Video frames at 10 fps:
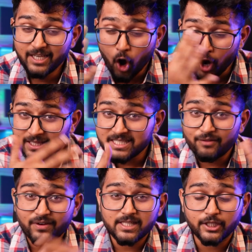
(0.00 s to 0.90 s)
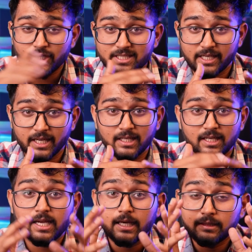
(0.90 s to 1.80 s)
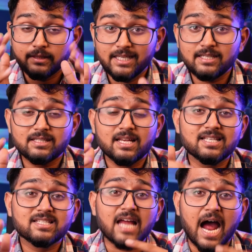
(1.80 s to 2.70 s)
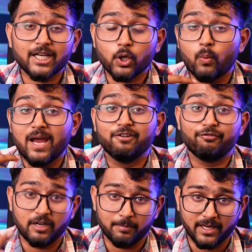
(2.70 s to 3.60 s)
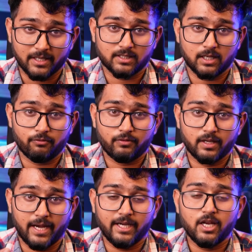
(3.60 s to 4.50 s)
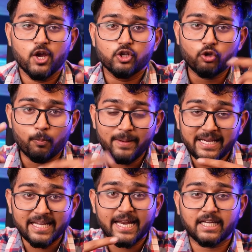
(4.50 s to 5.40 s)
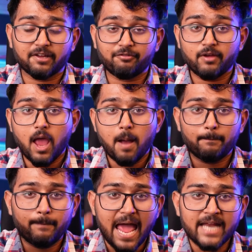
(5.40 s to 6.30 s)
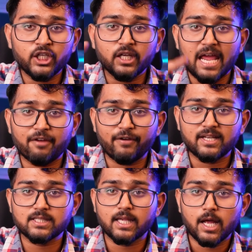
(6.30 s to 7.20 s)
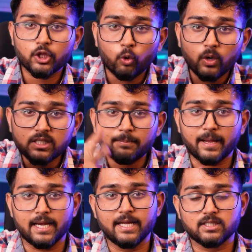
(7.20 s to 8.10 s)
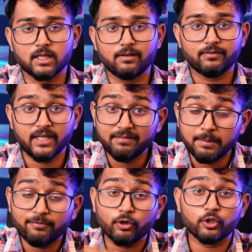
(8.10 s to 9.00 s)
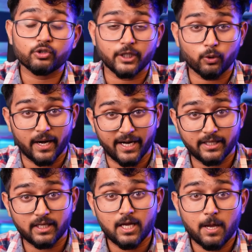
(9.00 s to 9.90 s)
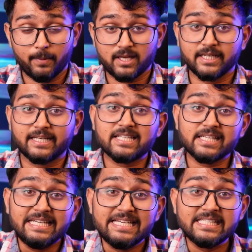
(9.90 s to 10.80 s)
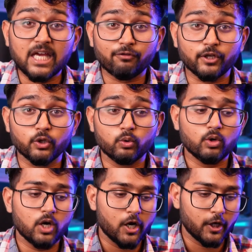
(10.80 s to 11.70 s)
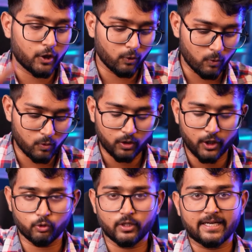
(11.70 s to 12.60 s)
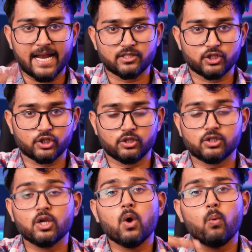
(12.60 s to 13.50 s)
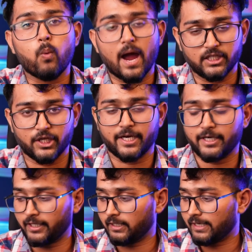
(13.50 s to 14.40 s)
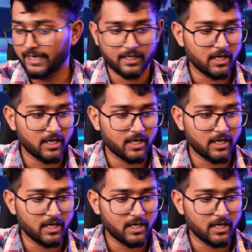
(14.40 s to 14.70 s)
All these effects that you are seeing, these start while filming itself, right? So be creative, plan your effects thoda sa pehle itself, even before you sit to edit, because it gets easier for you to do the transitions while you're editing, right?